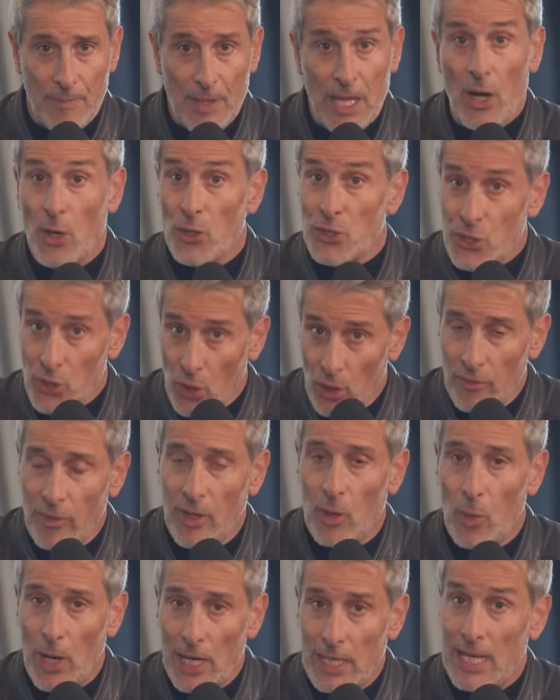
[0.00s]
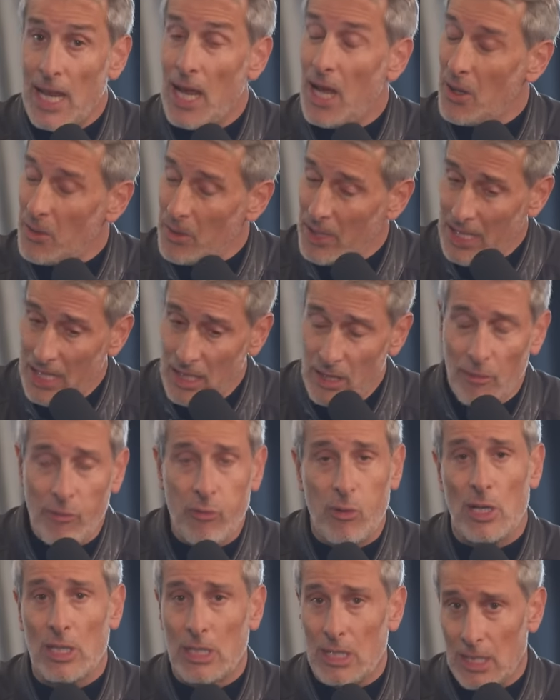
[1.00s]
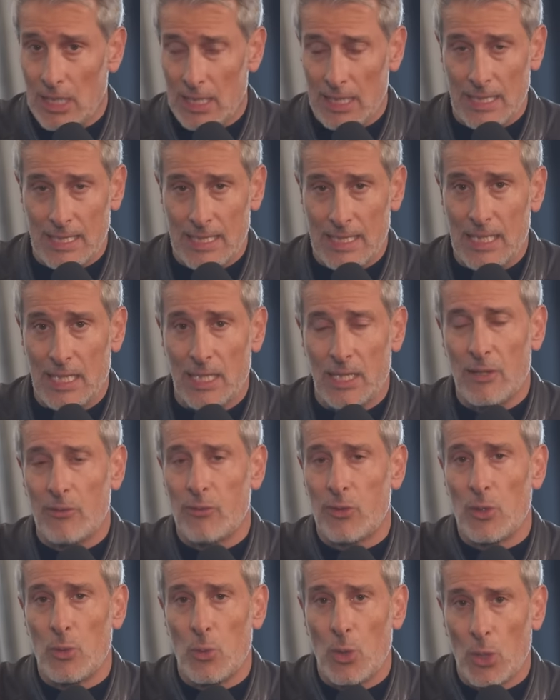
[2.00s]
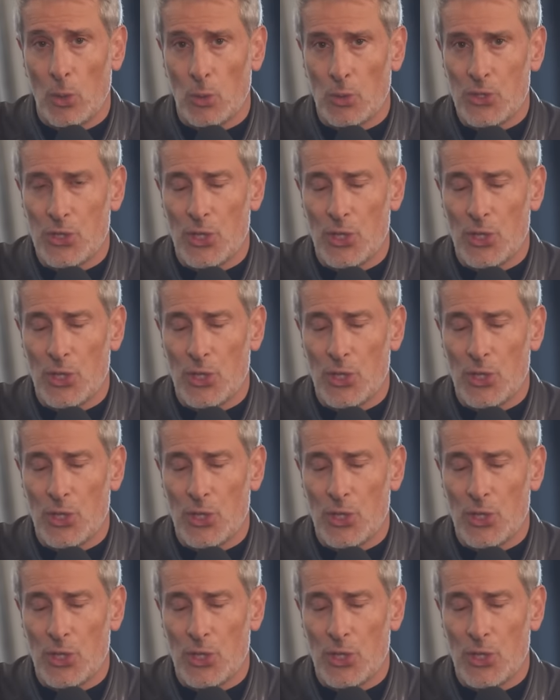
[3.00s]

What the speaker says: and are serving right now in the front lines in different roles.